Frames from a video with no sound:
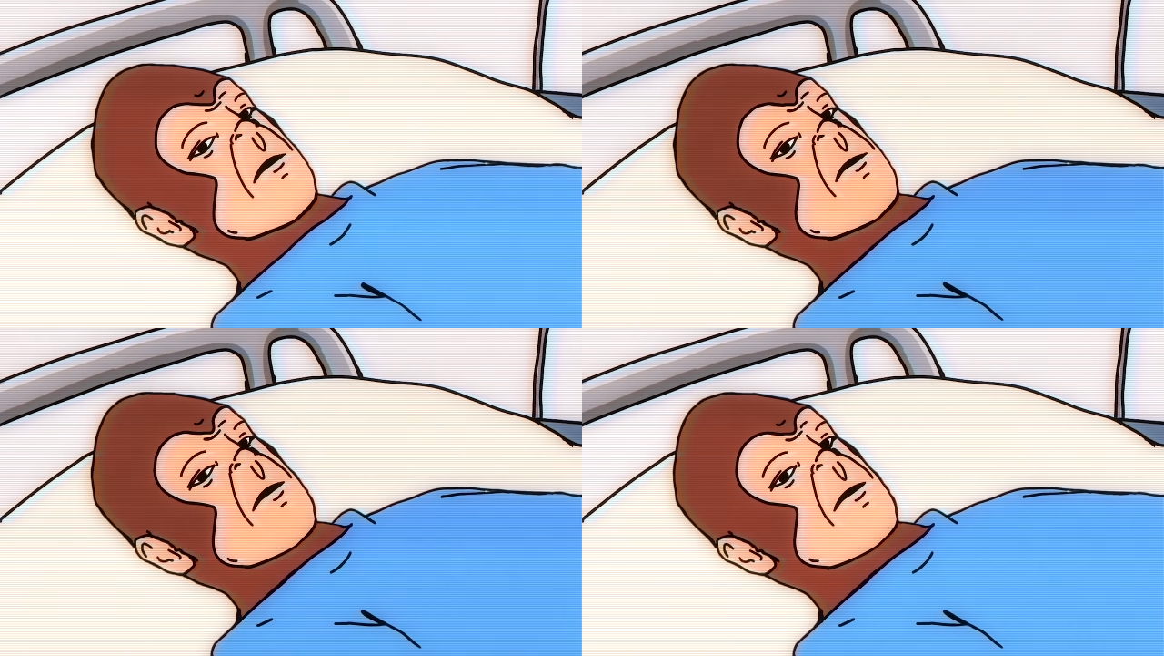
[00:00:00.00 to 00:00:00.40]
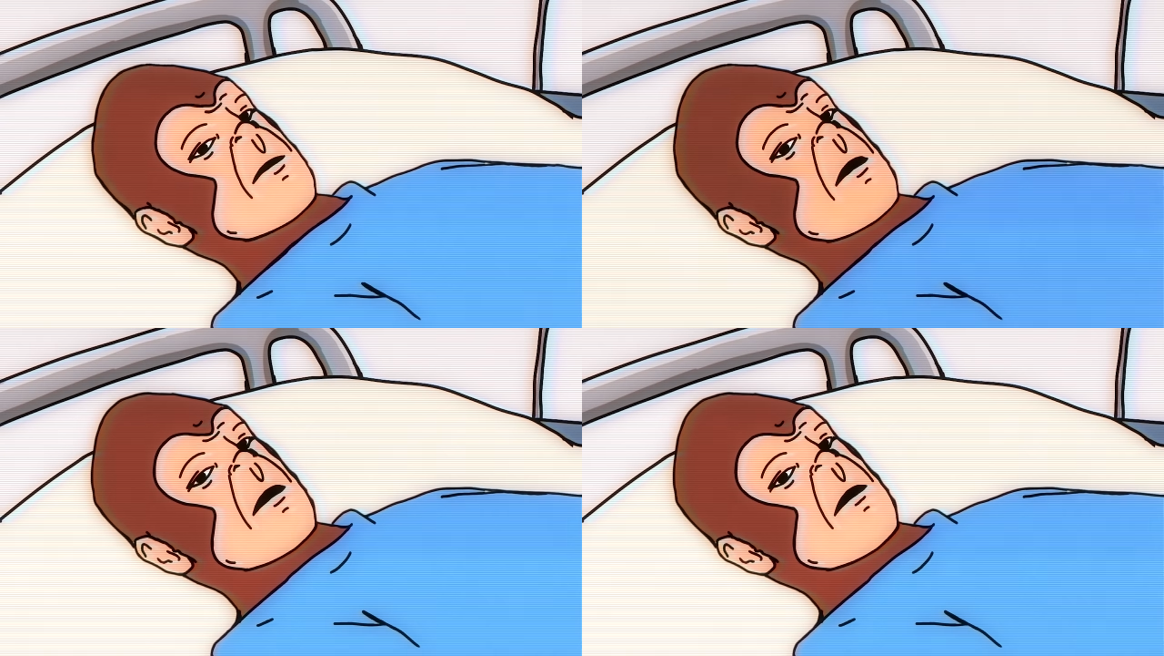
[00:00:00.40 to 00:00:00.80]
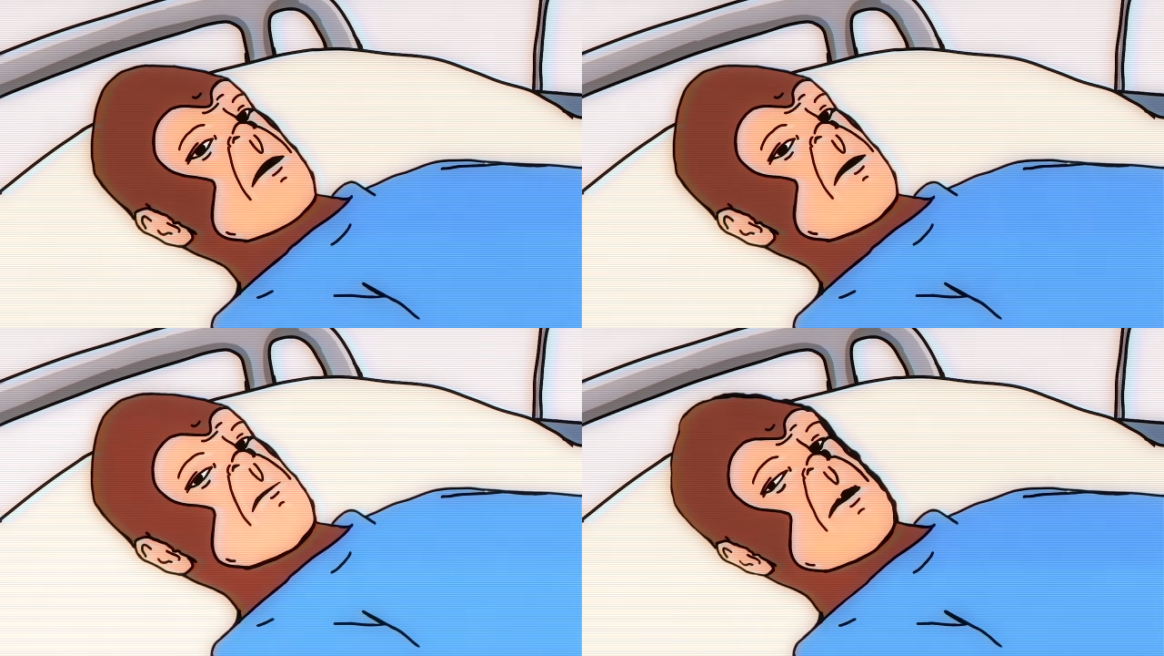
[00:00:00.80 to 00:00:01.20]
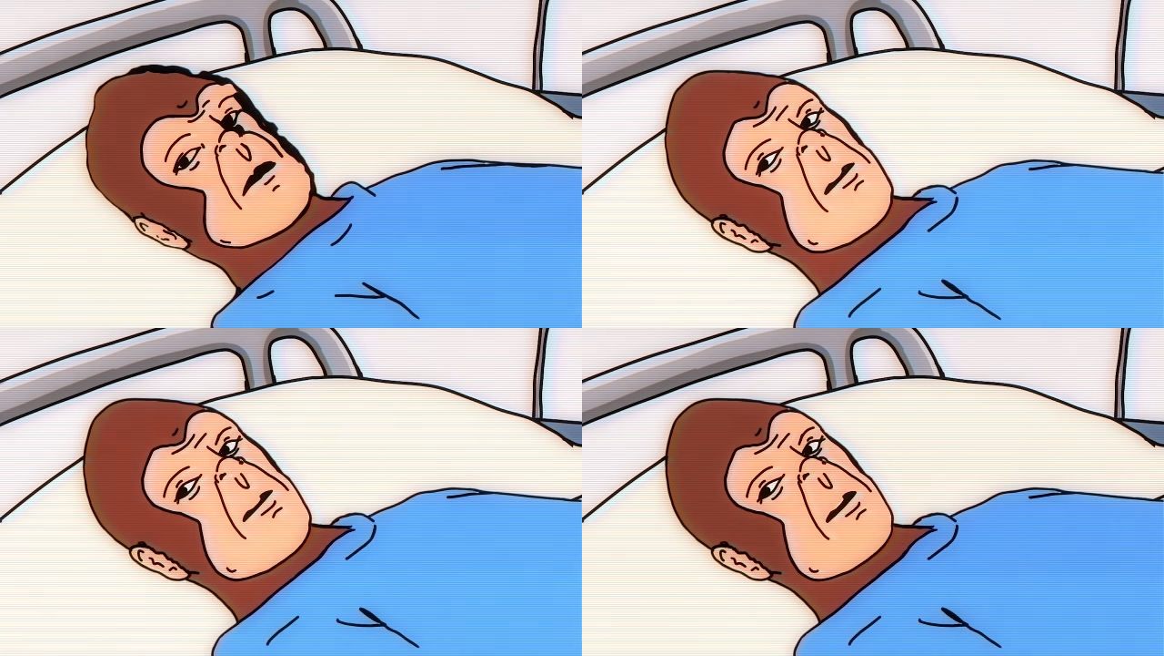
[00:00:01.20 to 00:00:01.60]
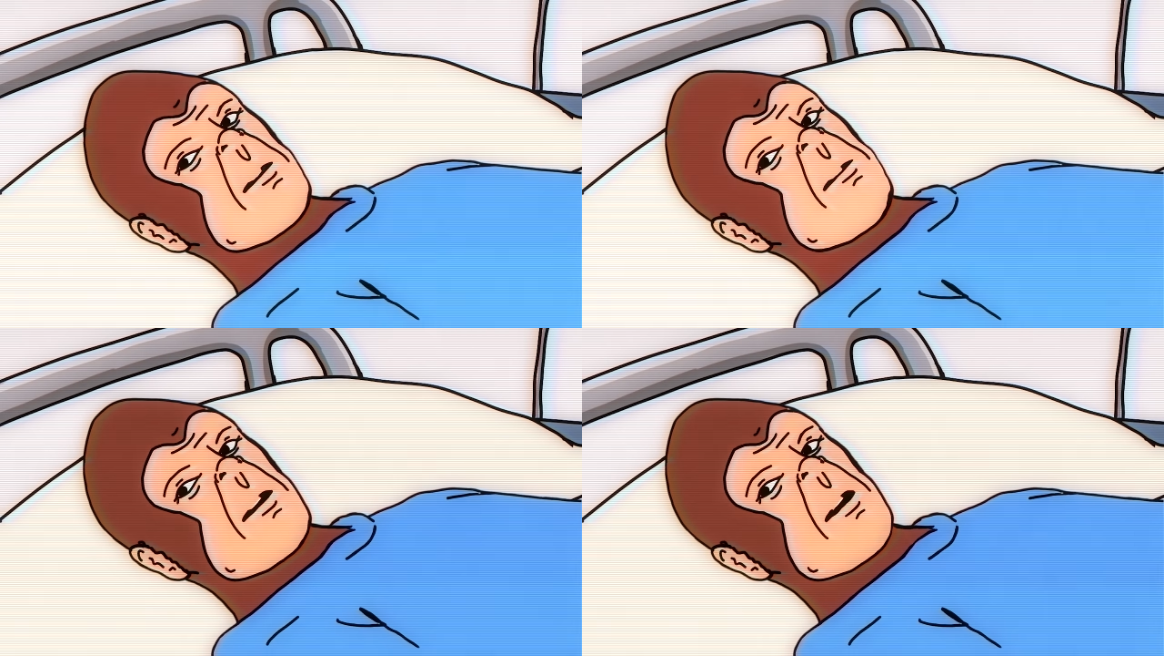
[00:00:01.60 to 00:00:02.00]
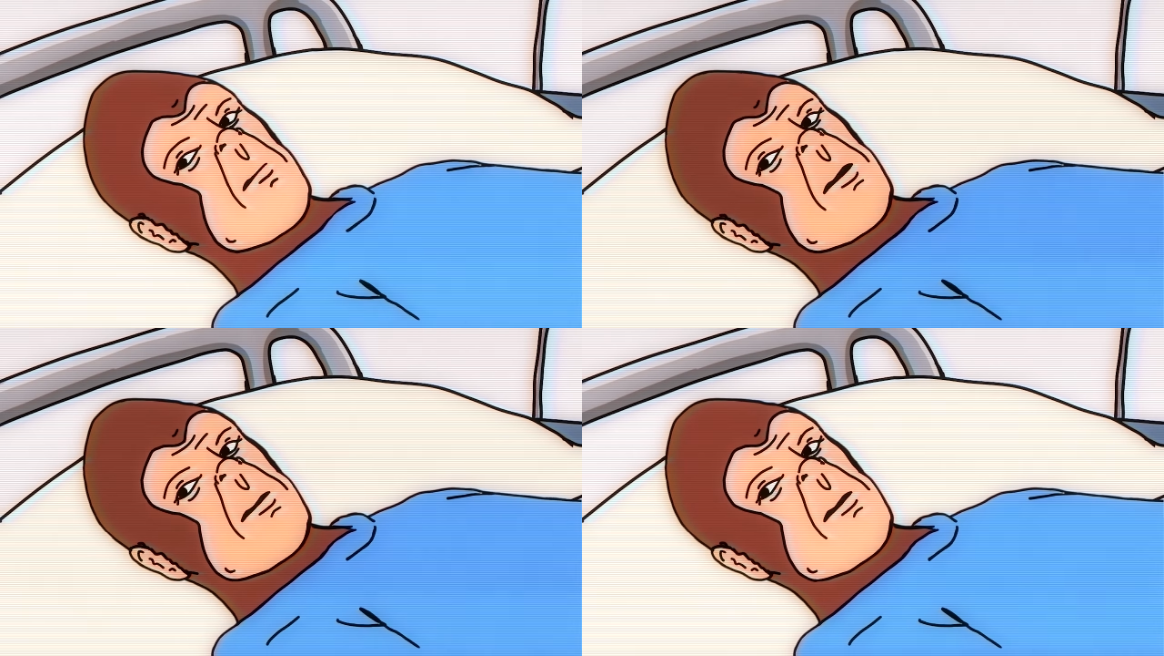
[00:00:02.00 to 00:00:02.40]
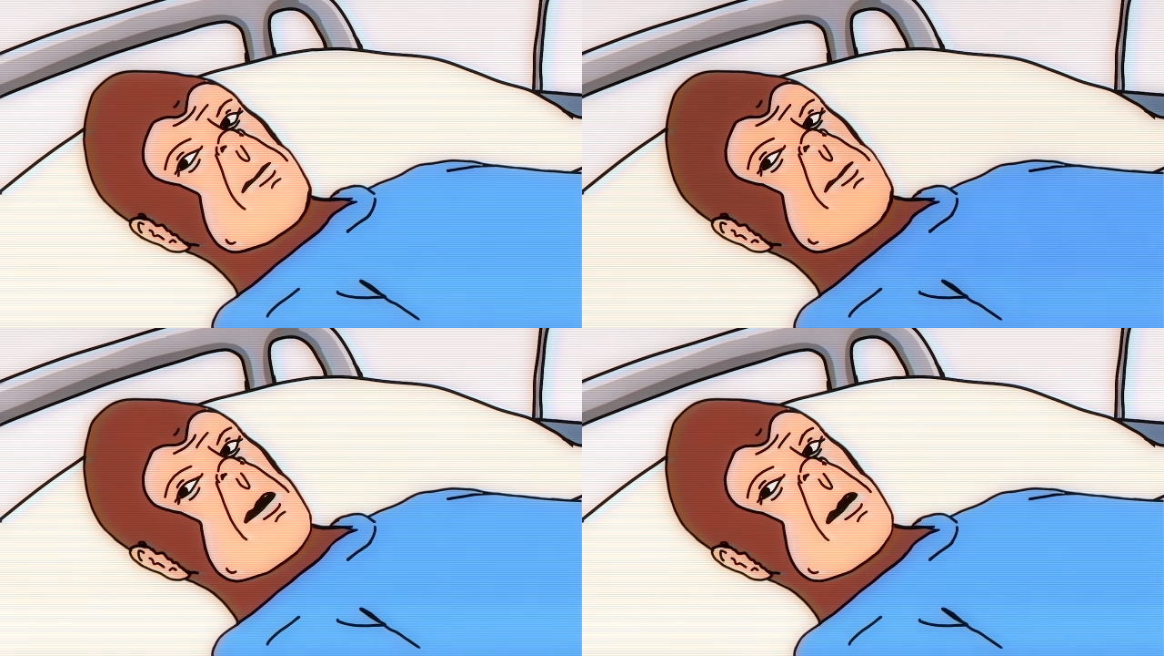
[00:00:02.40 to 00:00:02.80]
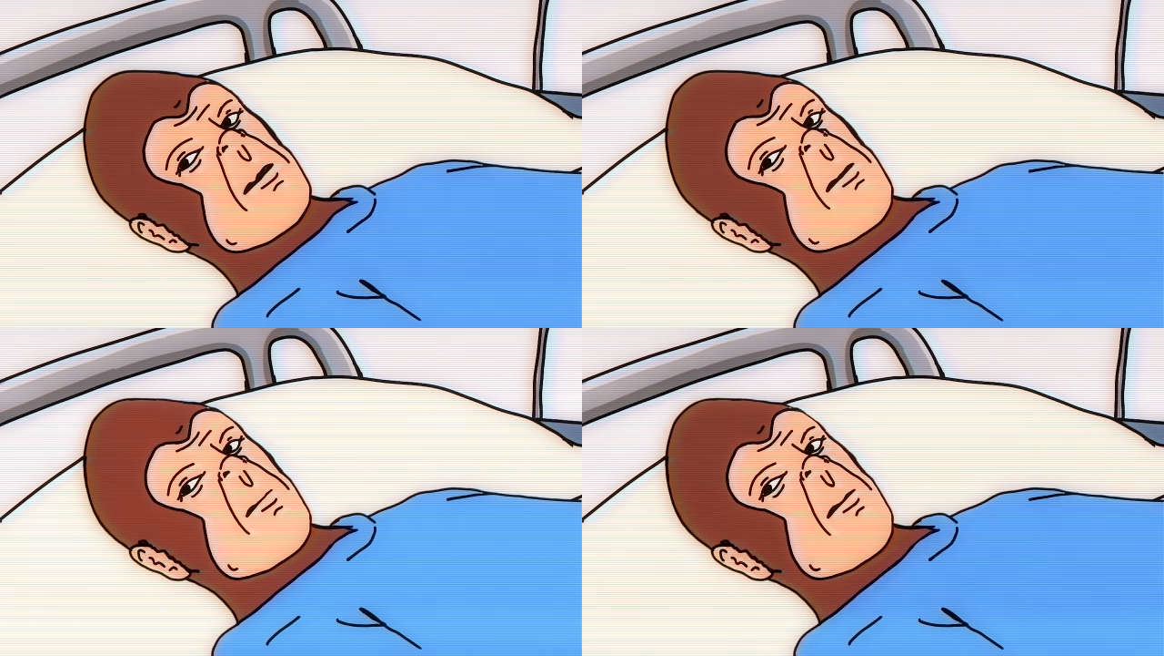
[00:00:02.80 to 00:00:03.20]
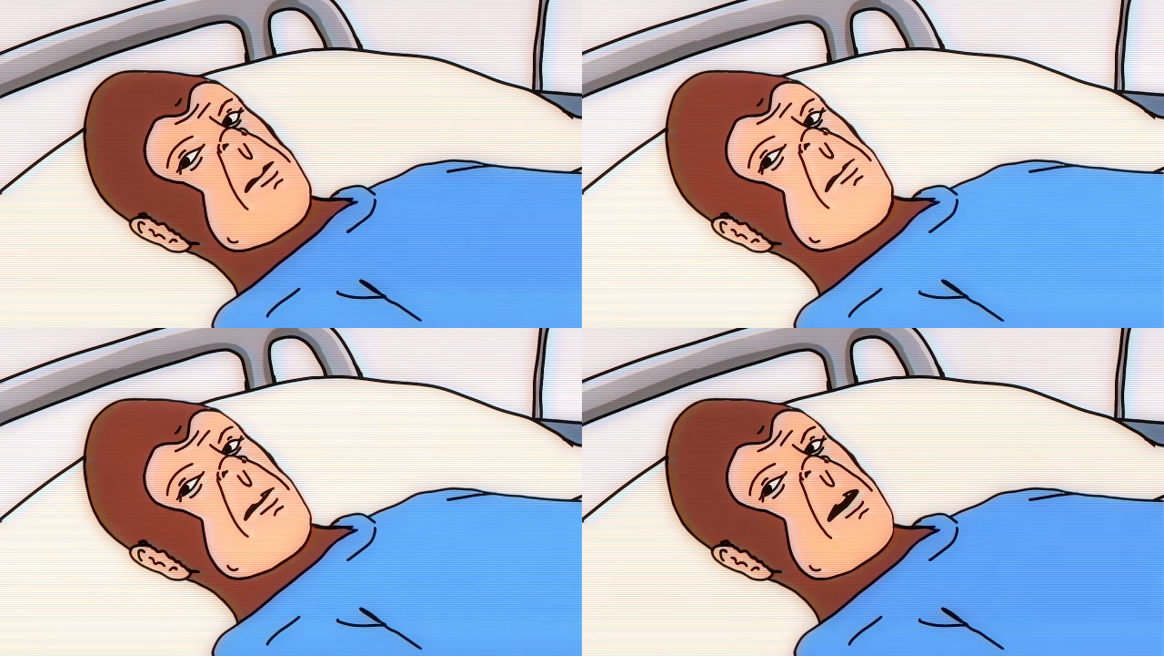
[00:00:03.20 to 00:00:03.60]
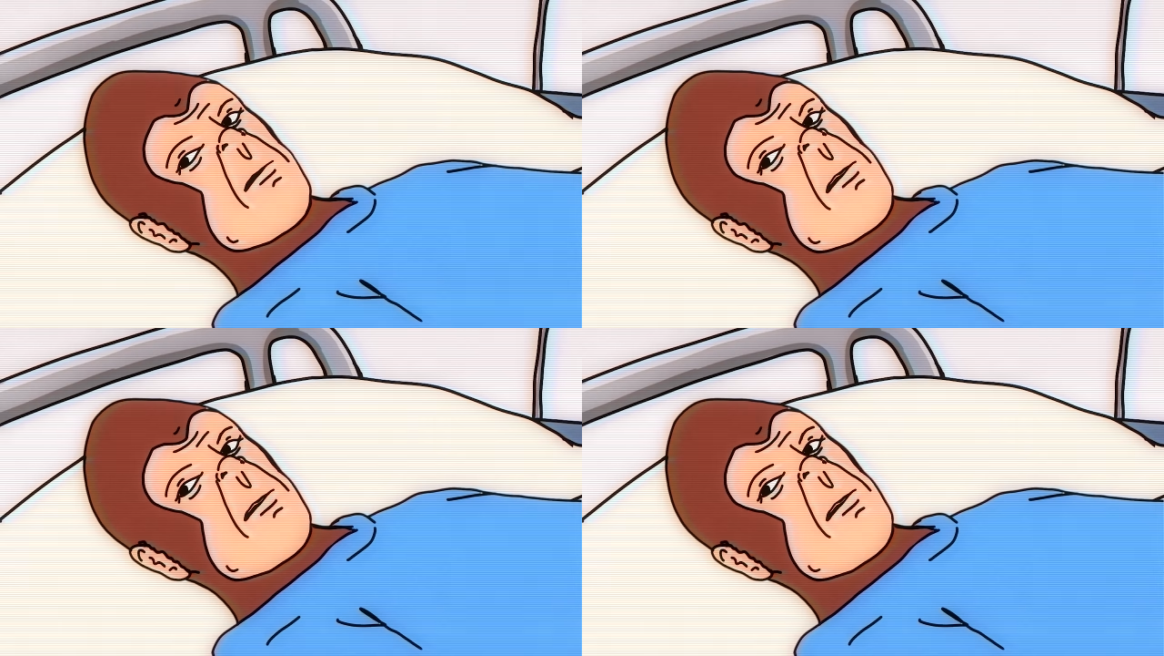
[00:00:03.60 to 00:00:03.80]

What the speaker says: Nobody's mouth can be seen.